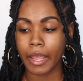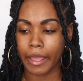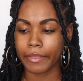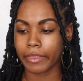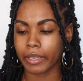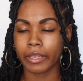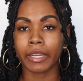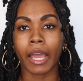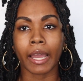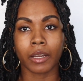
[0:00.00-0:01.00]
and then
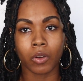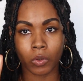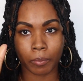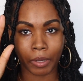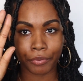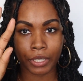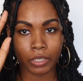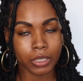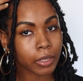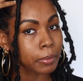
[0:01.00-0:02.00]
I go on my
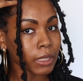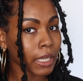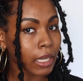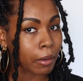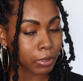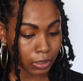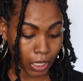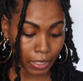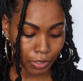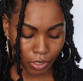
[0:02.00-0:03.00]
fingertips and I
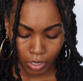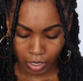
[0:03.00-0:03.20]
massage.